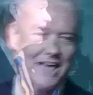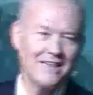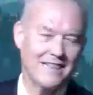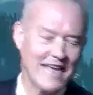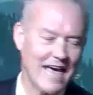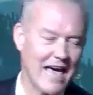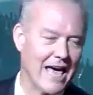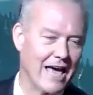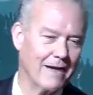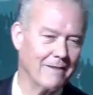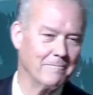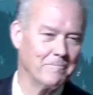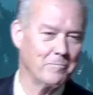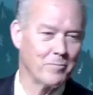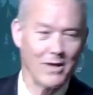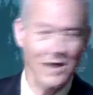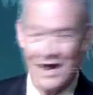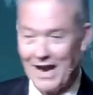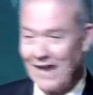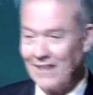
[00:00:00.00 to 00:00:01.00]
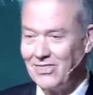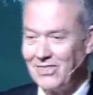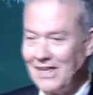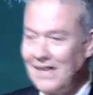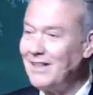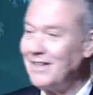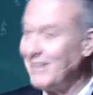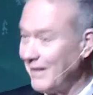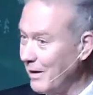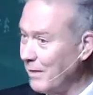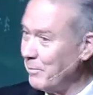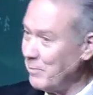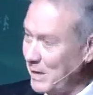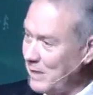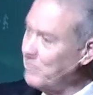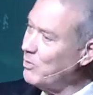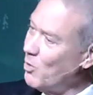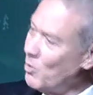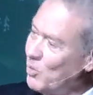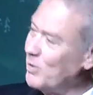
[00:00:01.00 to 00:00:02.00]
that, I think
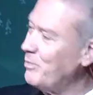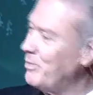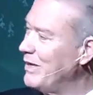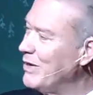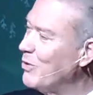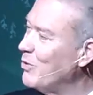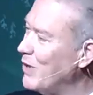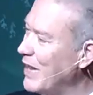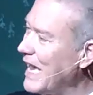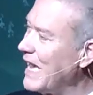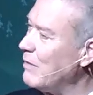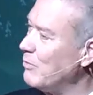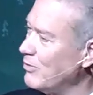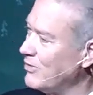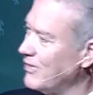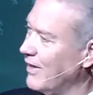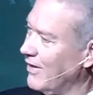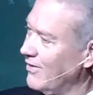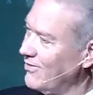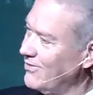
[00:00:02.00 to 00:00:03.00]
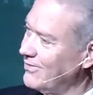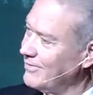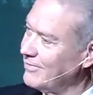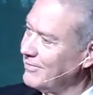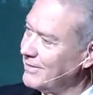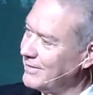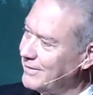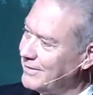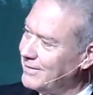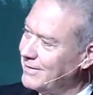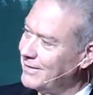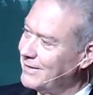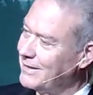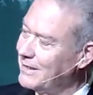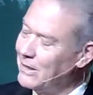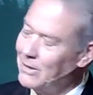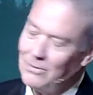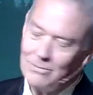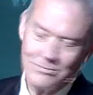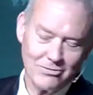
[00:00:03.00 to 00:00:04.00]
people would be okay with us. You
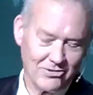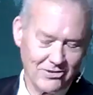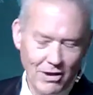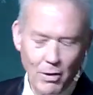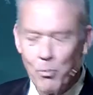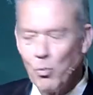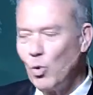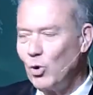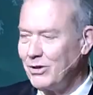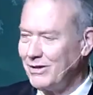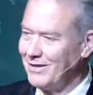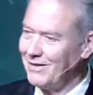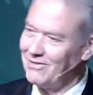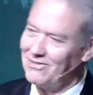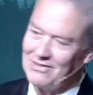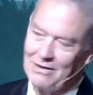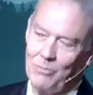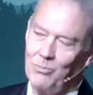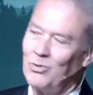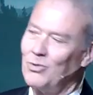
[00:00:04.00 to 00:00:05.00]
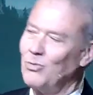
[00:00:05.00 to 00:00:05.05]
know, some wouldn't. Some would